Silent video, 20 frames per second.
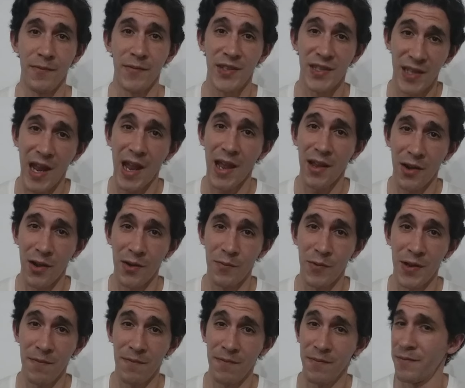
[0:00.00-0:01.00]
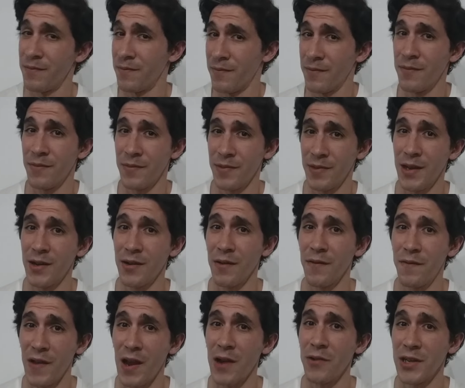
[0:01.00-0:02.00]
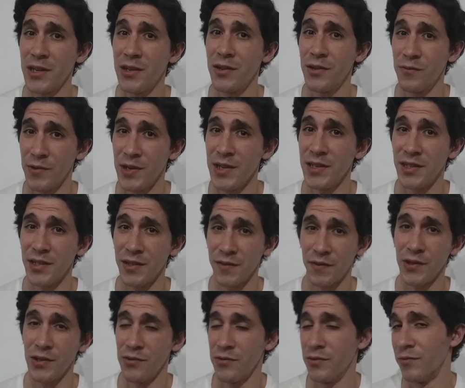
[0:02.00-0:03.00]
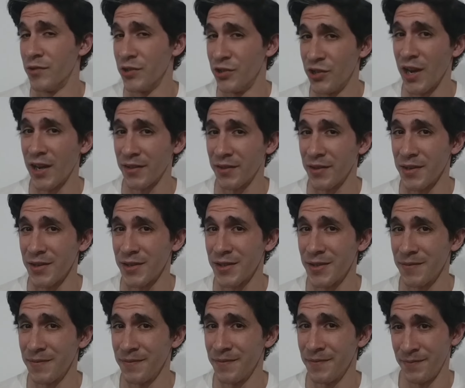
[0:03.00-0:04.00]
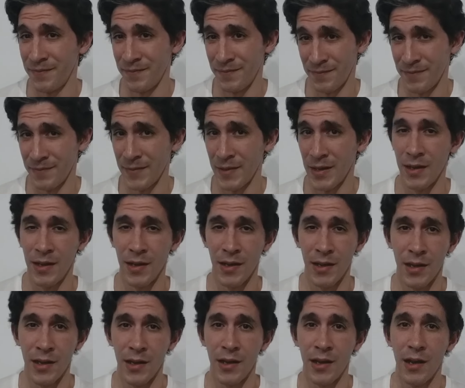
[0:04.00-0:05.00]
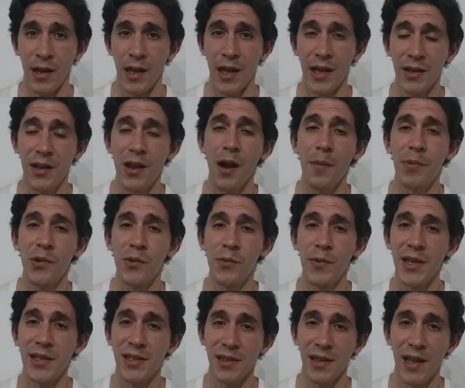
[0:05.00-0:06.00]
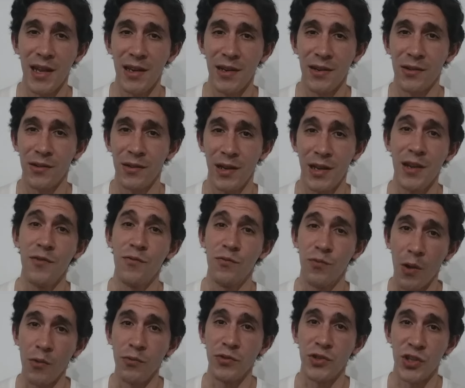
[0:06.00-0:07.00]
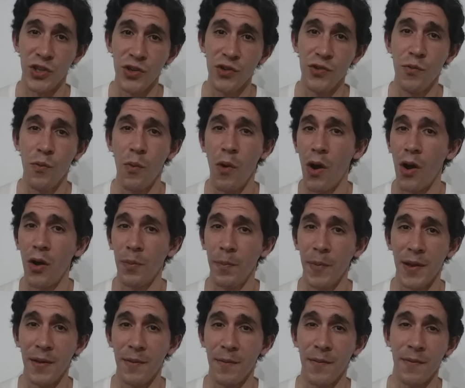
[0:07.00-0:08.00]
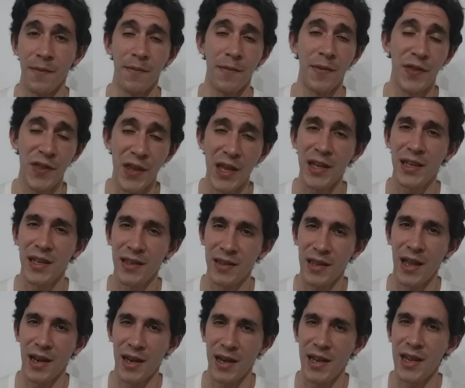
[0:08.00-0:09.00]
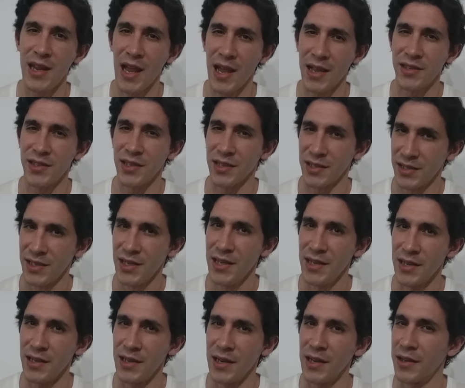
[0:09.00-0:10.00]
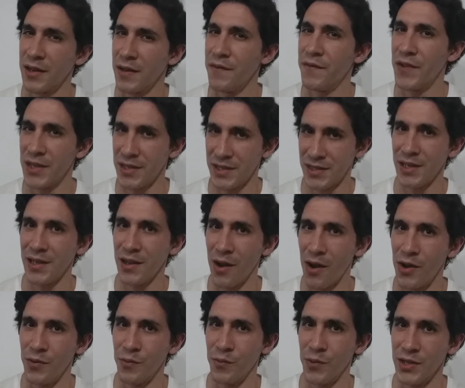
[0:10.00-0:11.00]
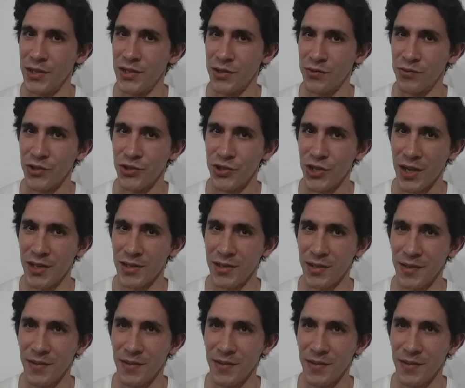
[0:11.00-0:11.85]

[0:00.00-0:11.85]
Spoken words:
Stan Unwin, there are very good reasons for you to reject this. And a couple of weeks later, he wrote to Waldman, thinking that he had succeeded in convincing Unwin to reject